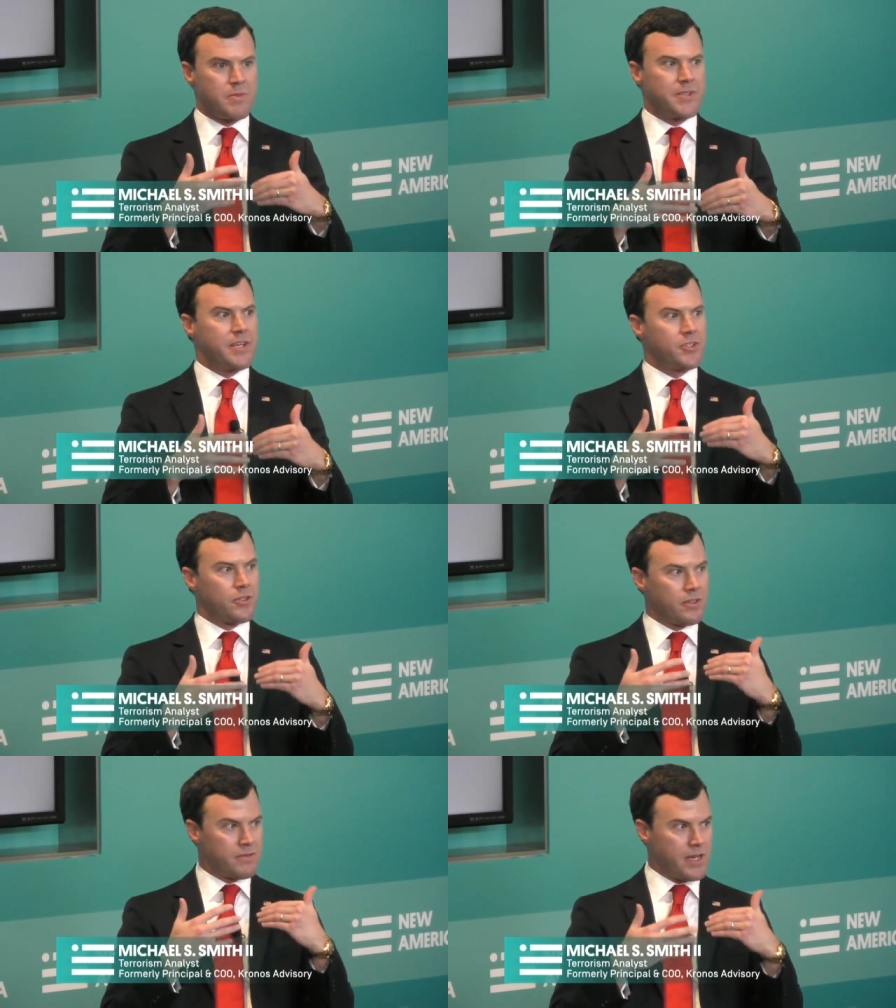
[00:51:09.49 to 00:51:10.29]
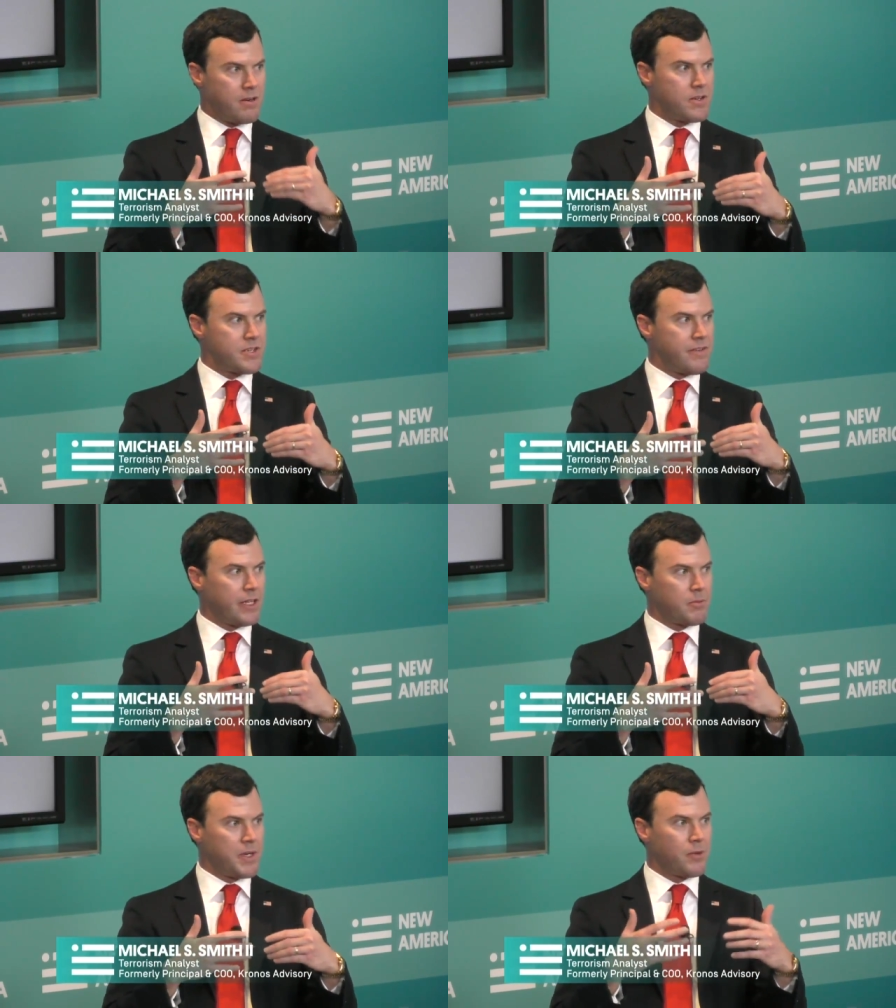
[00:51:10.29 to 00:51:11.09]
the potential of terrorists
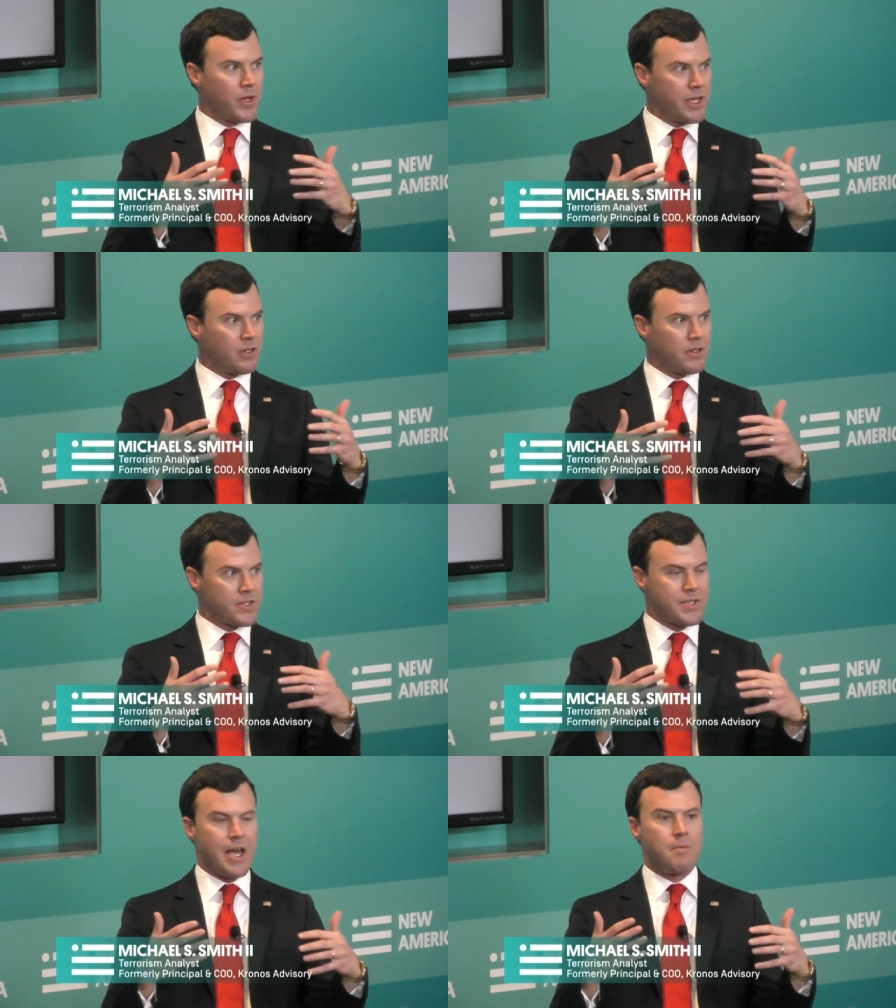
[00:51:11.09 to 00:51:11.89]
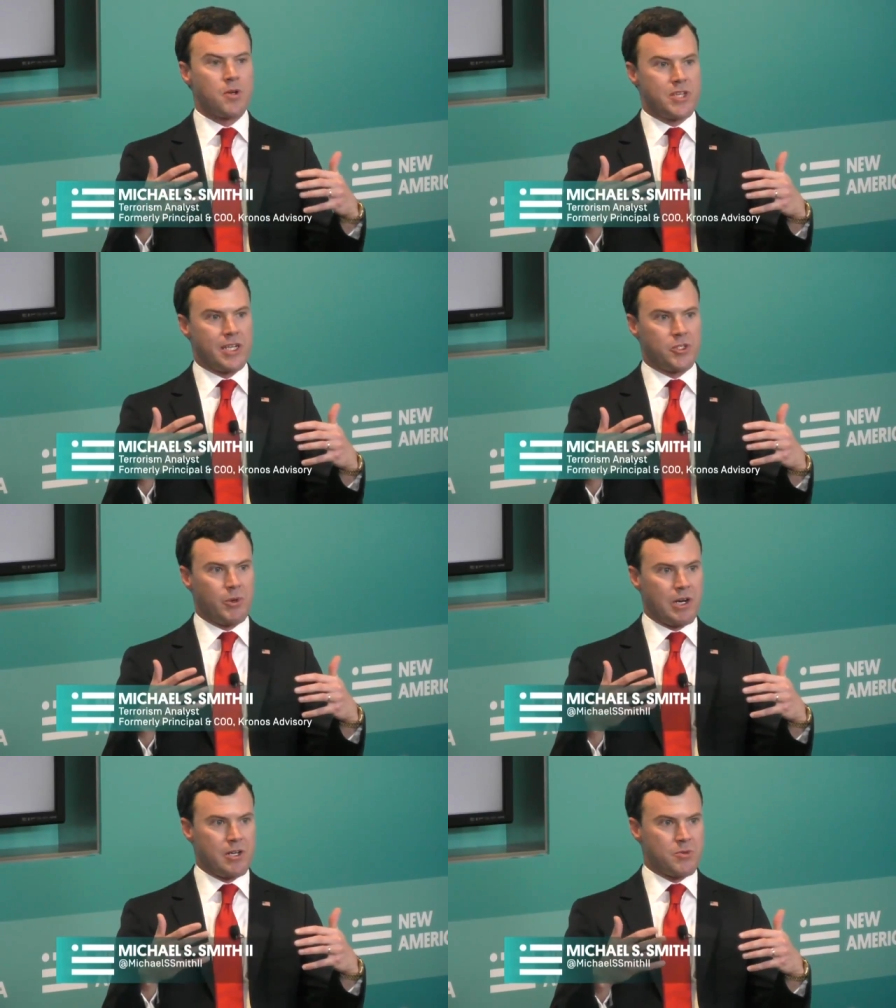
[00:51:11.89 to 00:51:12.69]
developing what he called cyber
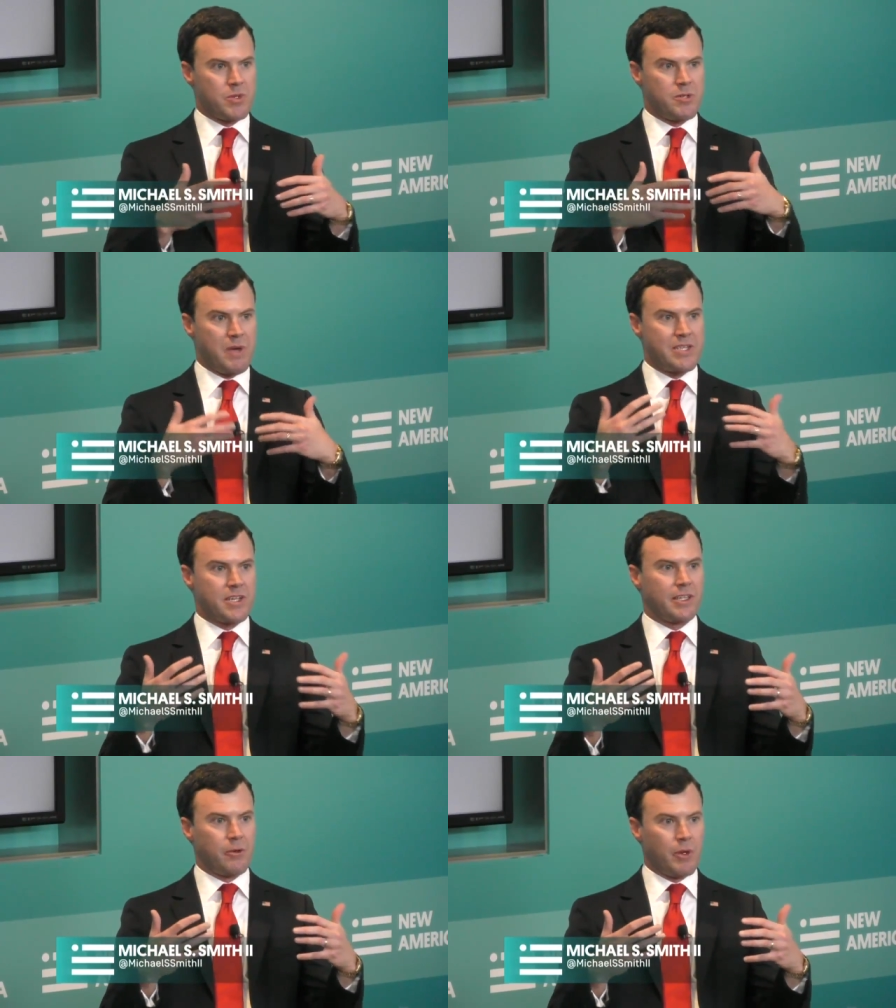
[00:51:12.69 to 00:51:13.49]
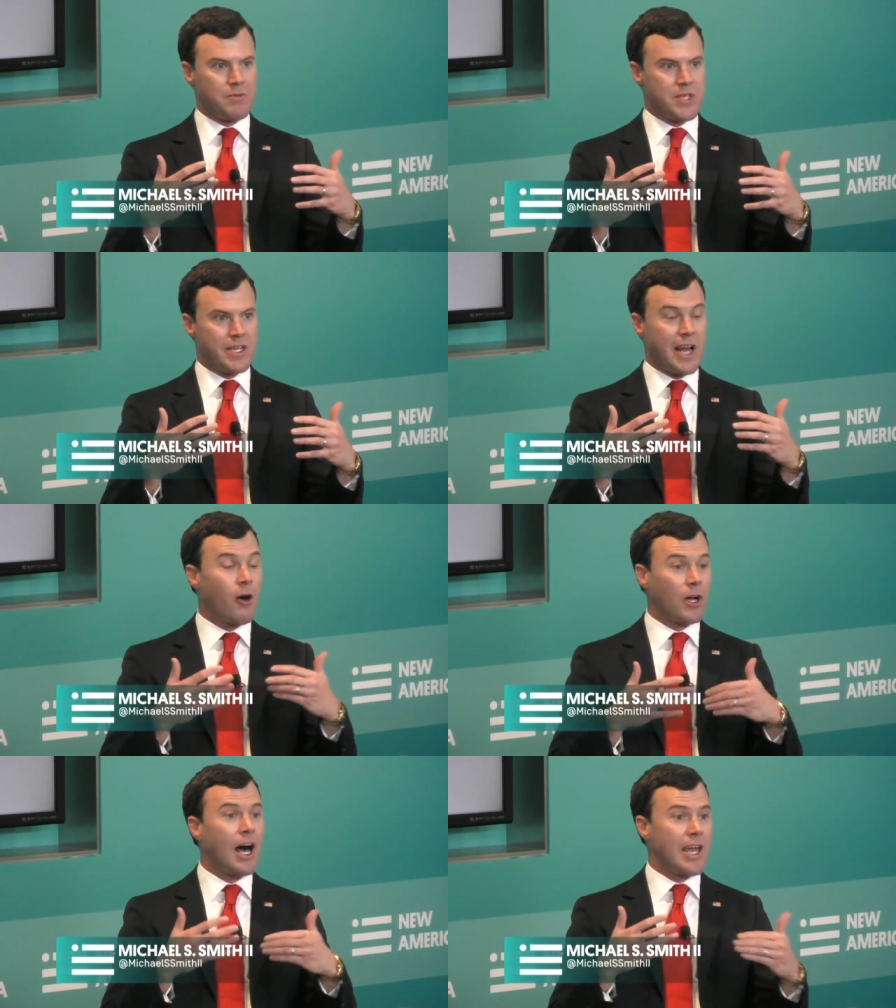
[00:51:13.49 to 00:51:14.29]
sanctuaries, which basically we've seen
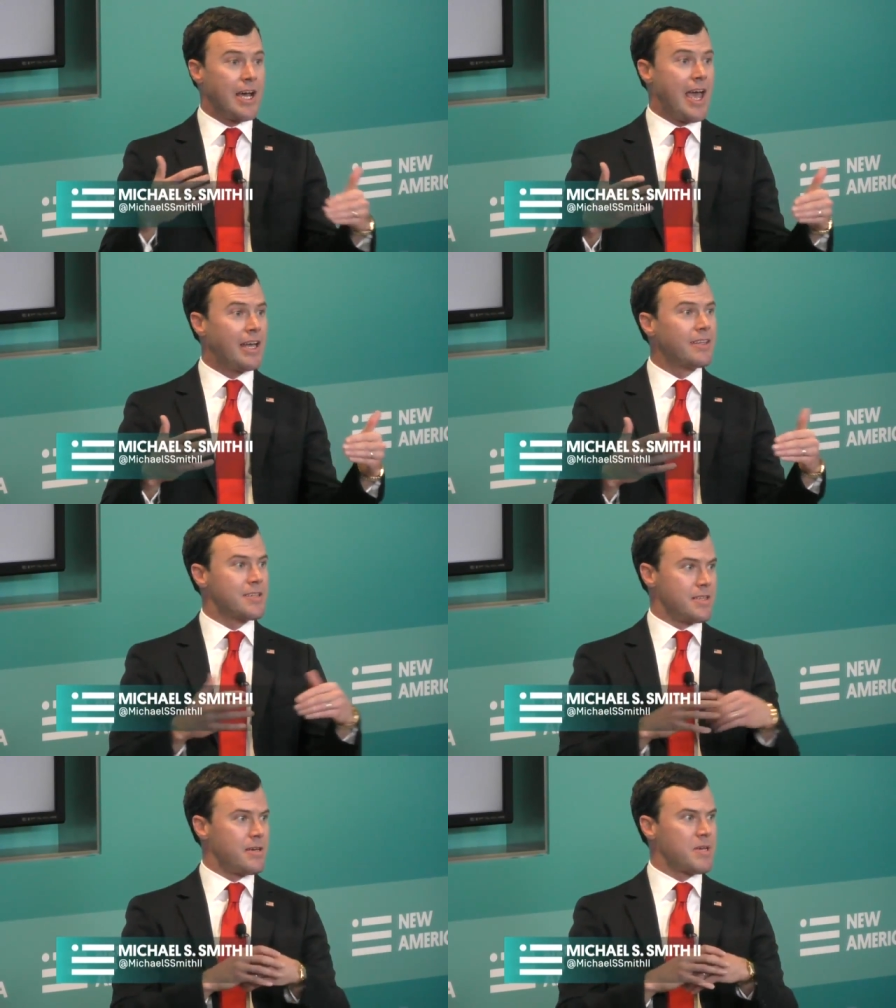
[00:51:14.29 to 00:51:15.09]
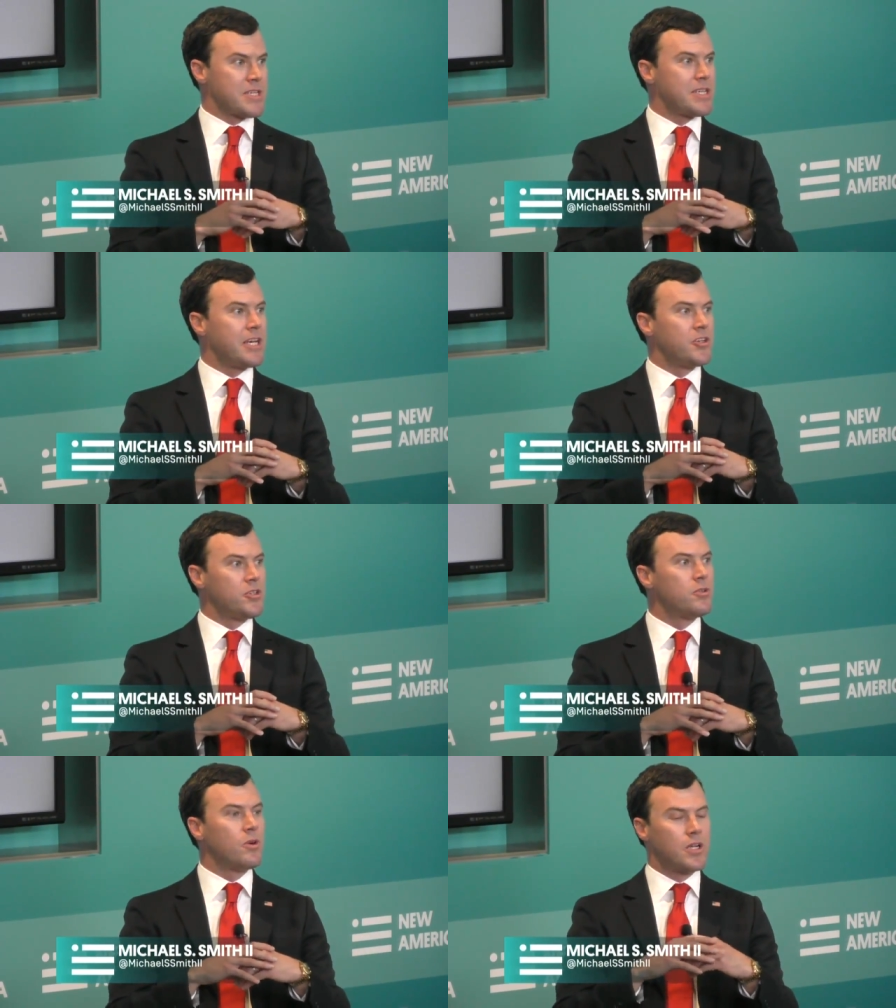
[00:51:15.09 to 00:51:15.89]
Al Qaeda and the Islamic State
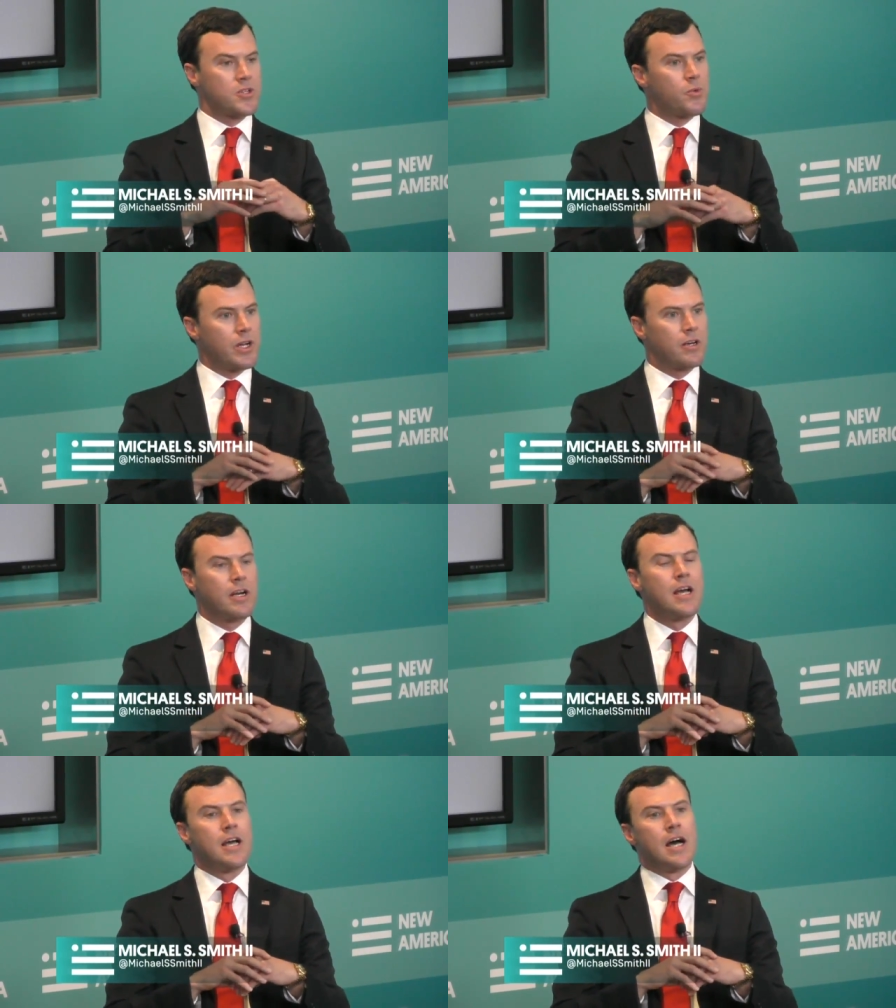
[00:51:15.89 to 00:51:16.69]
do on Twitter,